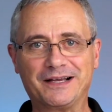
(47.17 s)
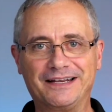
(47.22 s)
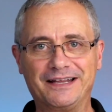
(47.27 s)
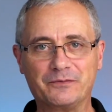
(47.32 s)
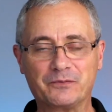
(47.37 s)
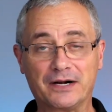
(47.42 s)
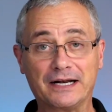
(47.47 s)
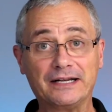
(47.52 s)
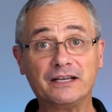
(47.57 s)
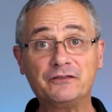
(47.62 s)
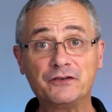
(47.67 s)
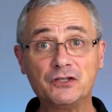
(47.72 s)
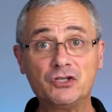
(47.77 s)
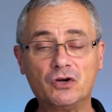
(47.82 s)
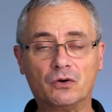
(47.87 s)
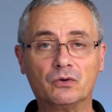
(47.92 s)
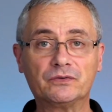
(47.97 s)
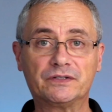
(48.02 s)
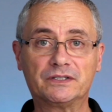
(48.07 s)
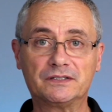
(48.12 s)
my name, right? If you
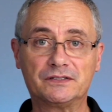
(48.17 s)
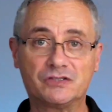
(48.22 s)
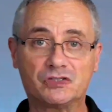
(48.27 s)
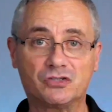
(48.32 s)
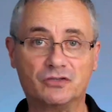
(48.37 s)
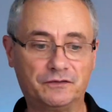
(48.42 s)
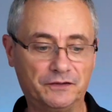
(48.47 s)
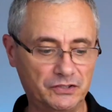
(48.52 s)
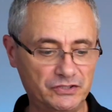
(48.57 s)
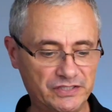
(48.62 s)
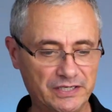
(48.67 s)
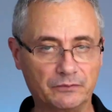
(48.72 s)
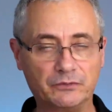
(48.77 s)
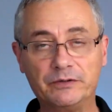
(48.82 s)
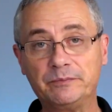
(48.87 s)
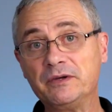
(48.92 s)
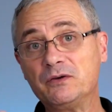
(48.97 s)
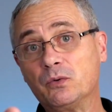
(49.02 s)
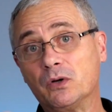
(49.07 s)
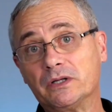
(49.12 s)
don't, this is your first time
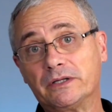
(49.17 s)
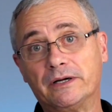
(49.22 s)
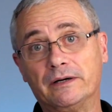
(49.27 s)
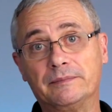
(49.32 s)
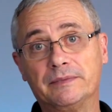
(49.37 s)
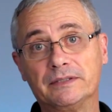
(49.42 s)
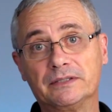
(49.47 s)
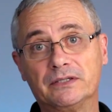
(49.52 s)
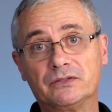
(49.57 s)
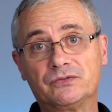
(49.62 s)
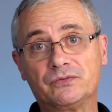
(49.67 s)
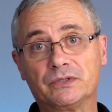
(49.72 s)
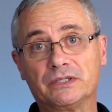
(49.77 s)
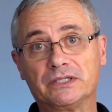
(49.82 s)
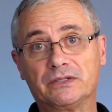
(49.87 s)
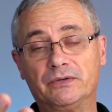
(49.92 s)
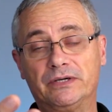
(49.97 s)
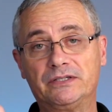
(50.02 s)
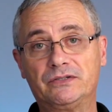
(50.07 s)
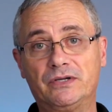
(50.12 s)
with me, welcome. It's
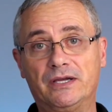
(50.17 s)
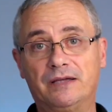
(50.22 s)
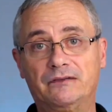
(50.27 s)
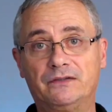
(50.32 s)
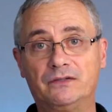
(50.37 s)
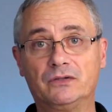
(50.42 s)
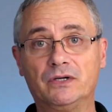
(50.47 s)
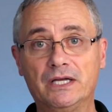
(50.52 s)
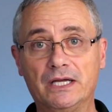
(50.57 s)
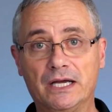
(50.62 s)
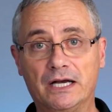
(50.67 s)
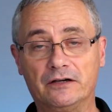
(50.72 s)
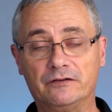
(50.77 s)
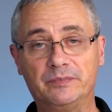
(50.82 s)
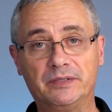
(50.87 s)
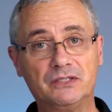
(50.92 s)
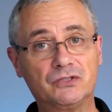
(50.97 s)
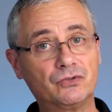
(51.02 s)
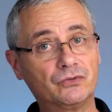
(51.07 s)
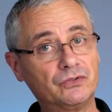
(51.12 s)
really great to have you.
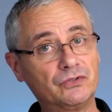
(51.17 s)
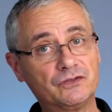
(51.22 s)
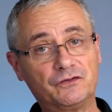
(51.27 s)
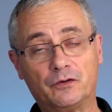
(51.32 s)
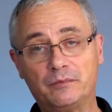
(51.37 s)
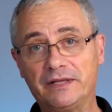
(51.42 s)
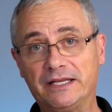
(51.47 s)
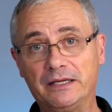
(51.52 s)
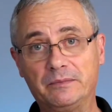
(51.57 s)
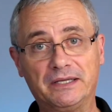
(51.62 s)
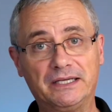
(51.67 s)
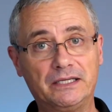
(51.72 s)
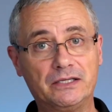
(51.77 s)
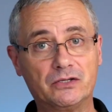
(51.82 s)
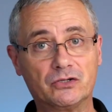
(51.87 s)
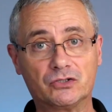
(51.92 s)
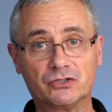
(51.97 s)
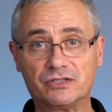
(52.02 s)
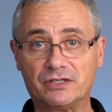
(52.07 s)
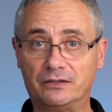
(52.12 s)
I've been doing this for many, many
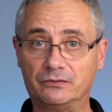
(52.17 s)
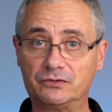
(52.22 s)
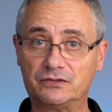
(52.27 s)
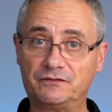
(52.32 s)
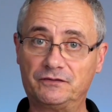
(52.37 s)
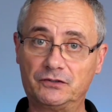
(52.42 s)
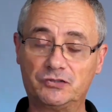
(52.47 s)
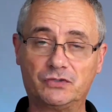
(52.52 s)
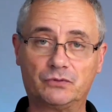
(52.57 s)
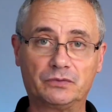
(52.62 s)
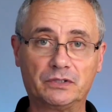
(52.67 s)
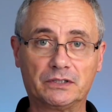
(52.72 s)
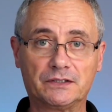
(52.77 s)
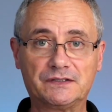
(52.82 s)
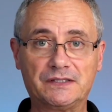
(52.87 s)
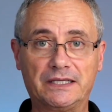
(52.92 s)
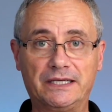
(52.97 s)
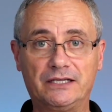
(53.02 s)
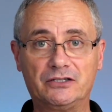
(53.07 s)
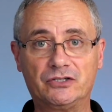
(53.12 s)
years. I was first a real
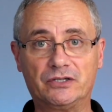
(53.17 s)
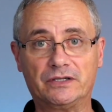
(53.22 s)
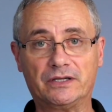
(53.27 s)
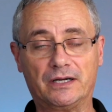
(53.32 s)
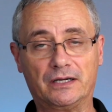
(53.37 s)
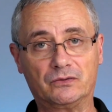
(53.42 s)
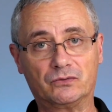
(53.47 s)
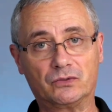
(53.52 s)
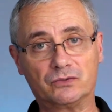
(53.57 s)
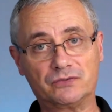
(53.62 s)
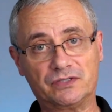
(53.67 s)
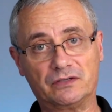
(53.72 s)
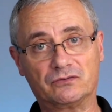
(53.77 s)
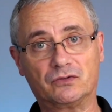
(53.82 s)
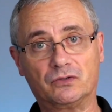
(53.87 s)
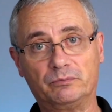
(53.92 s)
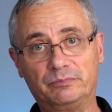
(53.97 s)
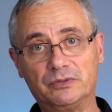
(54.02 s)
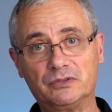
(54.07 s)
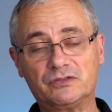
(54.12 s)
estate agent. I wrote
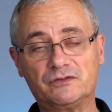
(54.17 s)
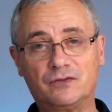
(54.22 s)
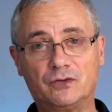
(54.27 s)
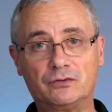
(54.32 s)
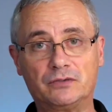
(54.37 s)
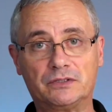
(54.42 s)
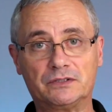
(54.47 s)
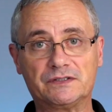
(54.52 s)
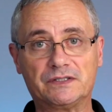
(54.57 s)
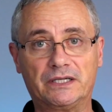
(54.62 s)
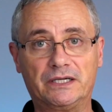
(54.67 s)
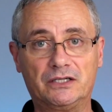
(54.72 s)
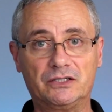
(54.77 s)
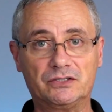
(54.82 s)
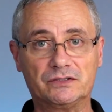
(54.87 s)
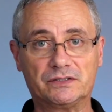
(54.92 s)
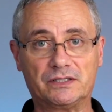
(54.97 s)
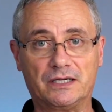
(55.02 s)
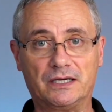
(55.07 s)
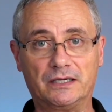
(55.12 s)
several books for real estate
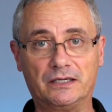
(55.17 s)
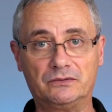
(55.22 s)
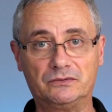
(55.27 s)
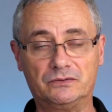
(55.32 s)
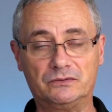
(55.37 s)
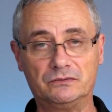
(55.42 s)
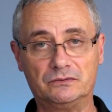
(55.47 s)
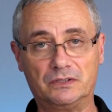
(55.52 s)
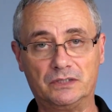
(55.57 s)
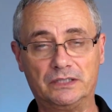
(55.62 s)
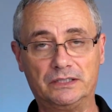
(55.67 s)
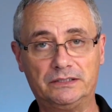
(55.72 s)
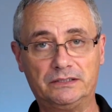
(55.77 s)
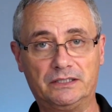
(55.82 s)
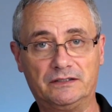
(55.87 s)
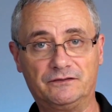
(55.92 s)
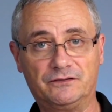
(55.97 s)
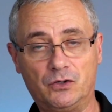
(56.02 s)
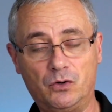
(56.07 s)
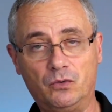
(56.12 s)
agents. I, I
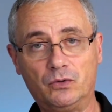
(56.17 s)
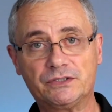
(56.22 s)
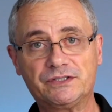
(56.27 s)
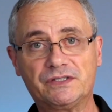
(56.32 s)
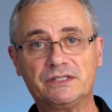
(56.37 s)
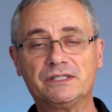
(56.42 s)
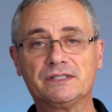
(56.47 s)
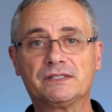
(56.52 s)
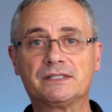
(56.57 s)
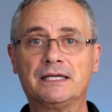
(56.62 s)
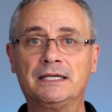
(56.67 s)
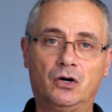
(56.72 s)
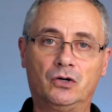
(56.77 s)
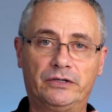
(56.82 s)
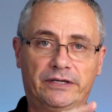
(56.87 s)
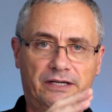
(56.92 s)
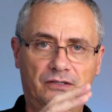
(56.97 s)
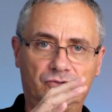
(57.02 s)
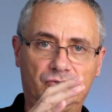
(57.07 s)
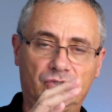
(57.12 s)
have courses
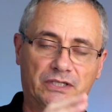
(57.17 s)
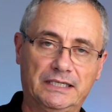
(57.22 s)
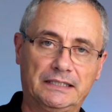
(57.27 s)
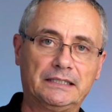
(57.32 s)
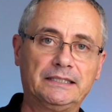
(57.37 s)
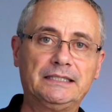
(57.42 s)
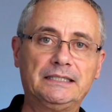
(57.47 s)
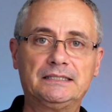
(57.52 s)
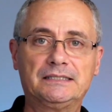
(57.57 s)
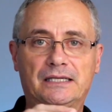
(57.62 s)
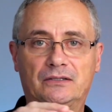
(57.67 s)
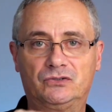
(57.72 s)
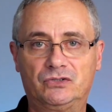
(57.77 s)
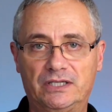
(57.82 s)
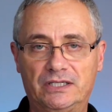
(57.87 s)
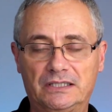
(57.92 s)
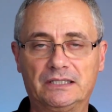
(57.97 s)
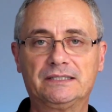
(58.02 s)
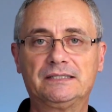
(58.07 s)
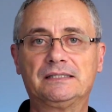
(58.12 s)
on how to get leads, how to
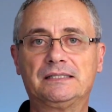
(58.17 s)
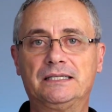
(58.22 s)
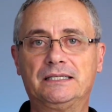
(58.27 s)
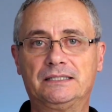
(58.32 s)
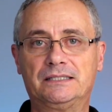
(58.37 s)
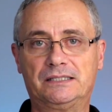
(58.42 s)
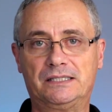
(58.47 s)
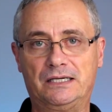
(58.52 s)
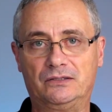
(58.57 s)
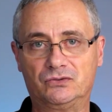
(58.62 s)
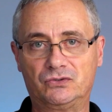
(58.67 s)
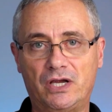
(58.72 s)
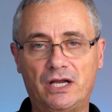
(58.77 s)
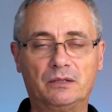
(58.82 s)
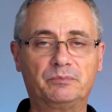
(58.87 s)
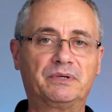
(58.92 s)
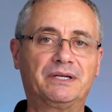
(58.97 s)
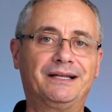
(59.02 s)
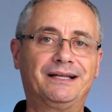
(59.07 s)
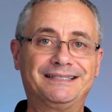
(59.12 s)
get listings, how to
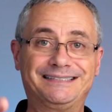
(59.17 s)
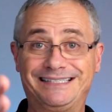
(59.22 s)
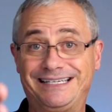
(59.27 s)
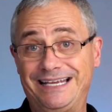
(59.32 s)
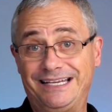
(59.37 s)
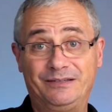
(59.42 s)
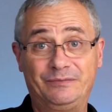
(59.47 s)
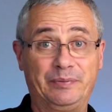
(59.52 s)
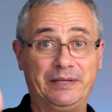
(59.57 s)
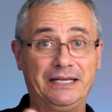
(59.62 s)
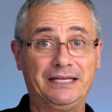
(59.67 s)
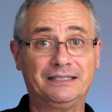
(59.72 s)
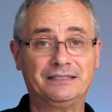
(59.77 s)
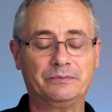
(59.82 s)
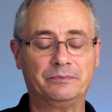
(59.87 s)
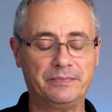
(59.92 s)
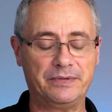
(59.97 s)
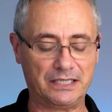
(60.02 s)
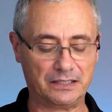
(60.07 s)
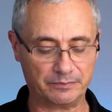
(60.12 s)
help clients get
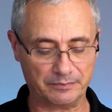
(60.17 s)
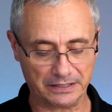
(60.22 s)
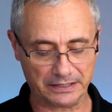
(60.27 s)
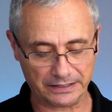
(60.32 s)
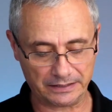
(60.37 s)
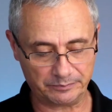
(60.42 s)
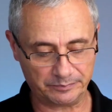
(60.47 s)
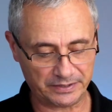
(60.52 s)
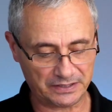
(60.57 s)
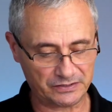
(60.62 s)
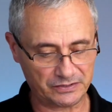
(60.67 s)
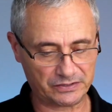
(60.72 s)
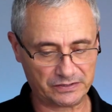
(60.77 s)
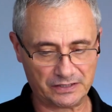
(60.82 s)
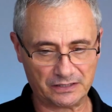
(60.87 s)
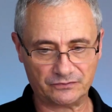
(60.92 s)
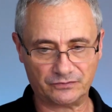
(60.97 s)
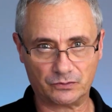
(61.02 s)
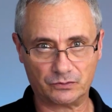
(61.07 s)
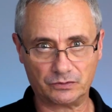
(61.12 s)
paid, make money, be
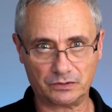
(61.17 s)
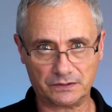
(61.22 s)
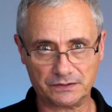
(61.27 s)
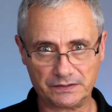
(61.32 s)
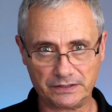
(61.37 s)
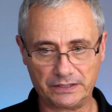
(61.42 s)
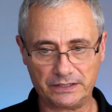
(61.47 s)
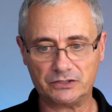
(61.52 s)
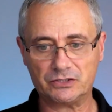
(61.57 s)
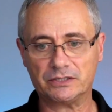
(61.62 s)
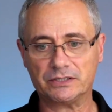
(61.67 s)
successful real estate